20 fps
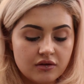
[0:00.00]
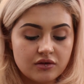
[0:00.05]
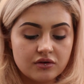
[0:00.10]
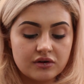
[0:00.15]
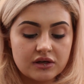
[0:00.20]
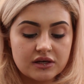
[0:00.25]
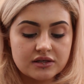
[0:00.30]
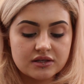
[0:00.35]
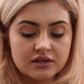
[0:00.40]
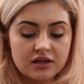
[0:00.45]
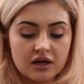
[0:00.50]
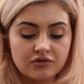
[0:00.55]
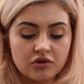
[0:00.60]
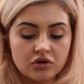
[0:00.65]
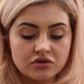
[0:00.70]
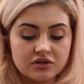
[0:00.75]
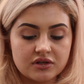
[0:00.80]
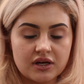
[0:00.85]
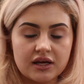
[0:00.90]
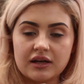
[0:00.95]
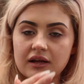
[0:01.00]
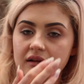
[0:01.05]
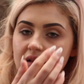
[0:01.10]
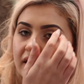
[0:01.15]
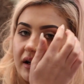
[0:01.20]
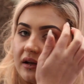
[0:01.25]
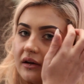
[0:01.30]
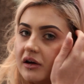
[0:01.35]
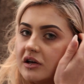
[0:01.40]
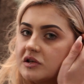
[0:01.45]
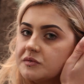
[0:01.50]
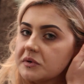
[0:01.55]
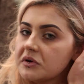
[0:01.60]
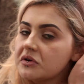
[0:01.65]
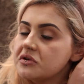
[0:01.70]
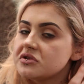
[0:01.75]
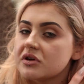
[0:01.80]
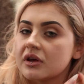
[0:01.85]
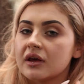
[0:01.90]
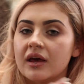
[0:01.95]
The reason I've not done any liner is because you